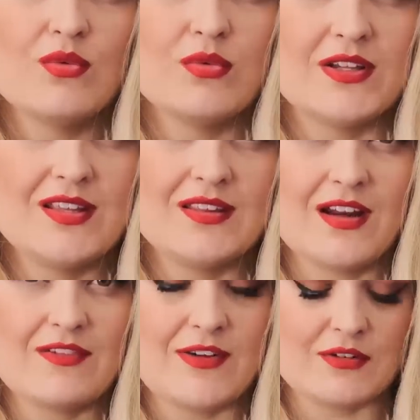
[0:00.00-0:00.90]
One thing
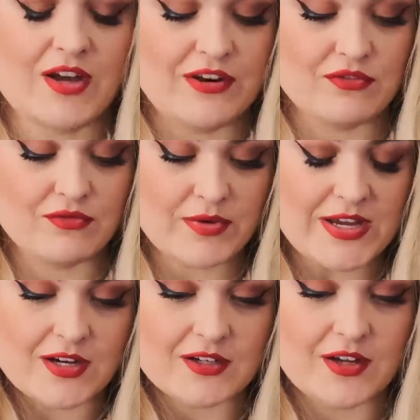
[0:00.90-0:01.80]
that I found kind of
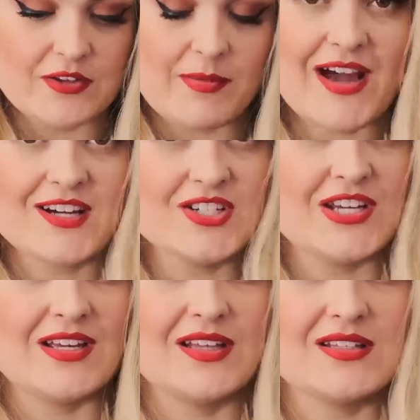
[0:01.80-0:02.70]
weird on the
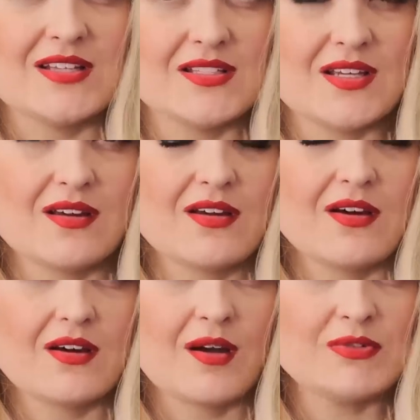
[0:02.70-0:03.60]
packaging, it says it could
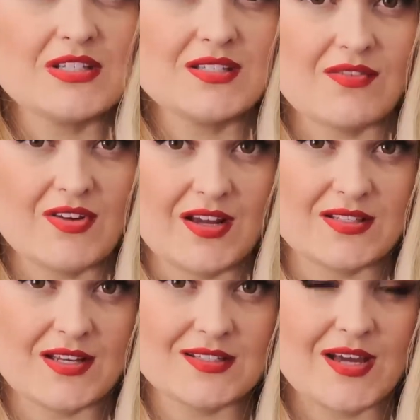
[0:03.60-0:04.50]
cook up to 7
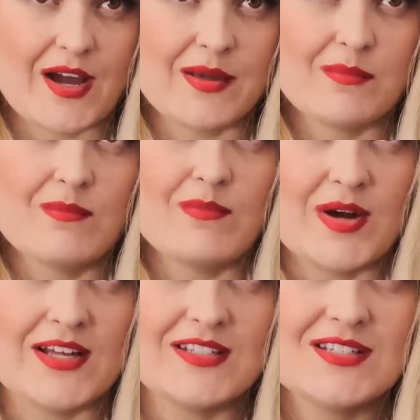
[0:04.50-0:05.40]
eggs at a time,
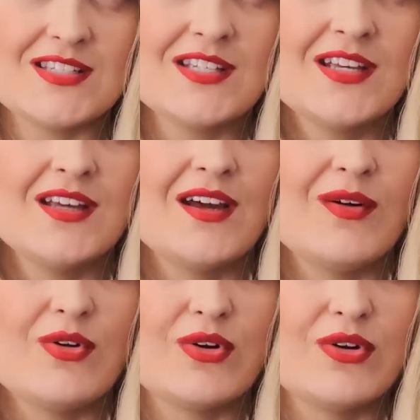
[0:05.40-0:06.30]
but
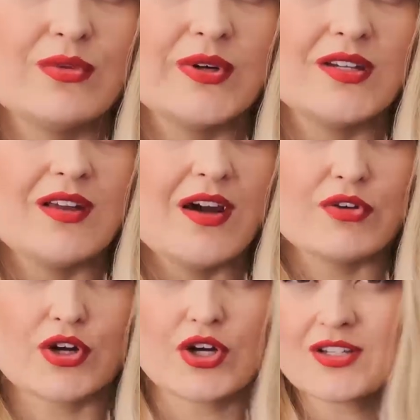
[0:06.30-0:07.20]
who would
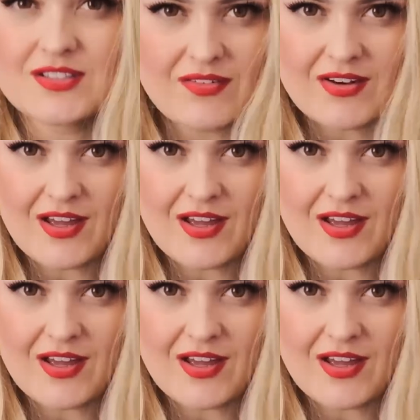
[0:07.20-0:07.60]
ever cook 7